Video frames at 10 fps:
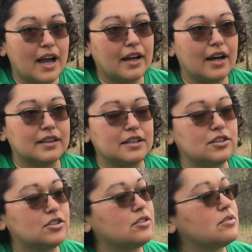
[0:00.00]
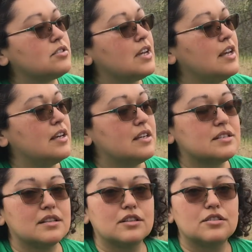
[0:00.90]
I got these shoes
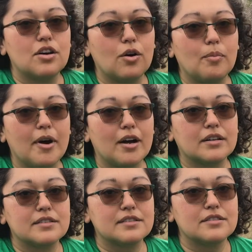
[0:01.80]
is the toe box.